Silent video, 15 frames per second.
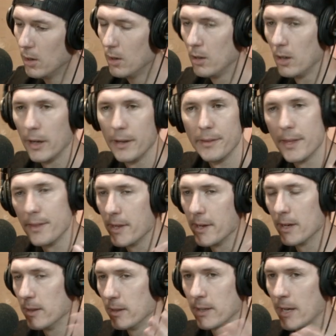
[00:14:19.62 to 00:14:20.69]
then
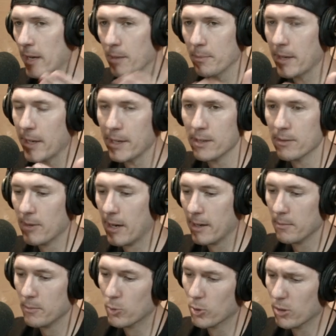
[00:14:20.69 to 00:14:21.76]
they end up getting
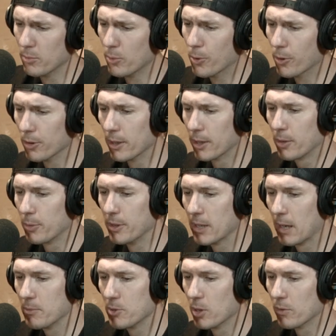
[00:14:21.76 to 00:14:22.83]
divided more and more, like 3
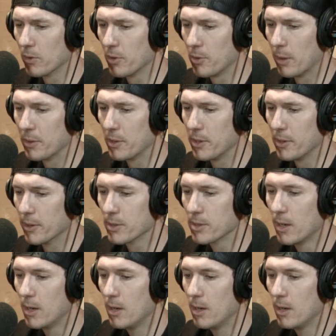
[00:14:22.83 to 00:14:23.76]
times over throughout the years.